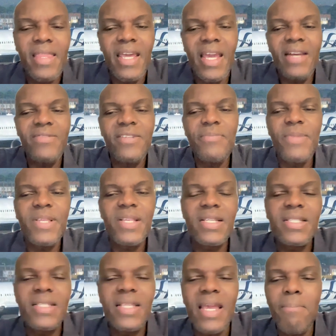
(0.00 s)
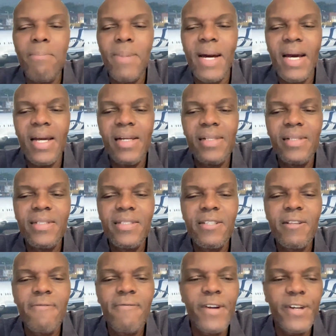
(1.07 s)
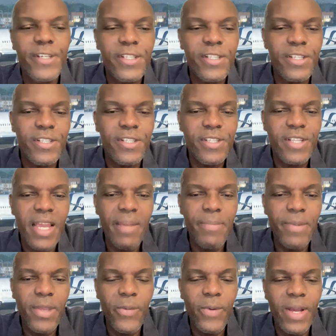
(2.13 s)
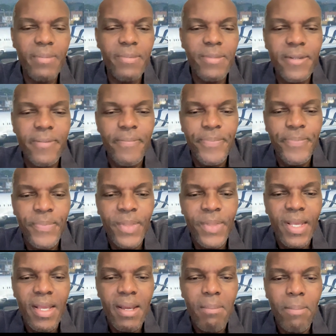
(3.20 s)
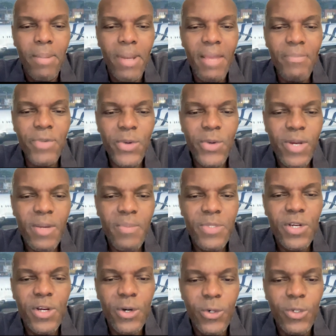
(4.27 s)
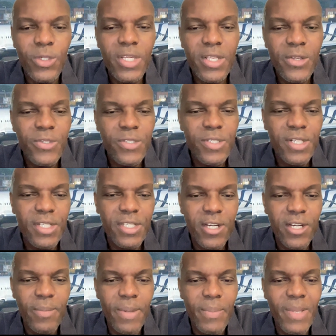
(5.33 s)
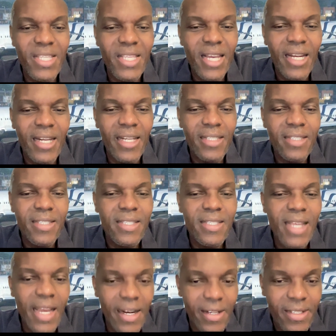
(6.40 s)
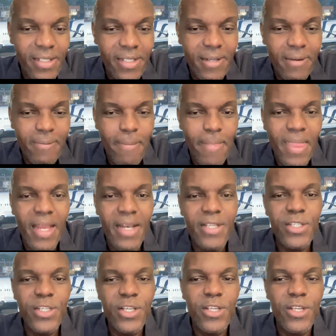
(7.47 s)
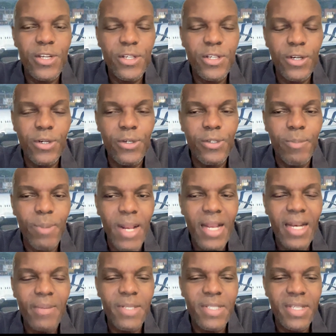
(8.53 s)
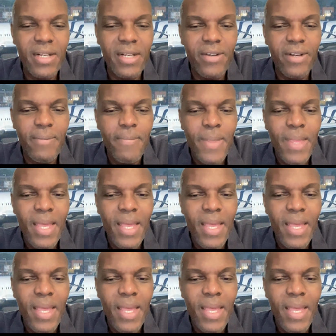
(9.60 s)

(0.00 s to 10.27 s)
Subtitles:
they have something to say miles versus MQMs. MQMs are only used to determine medallion status. That is your gold, platinum, etc.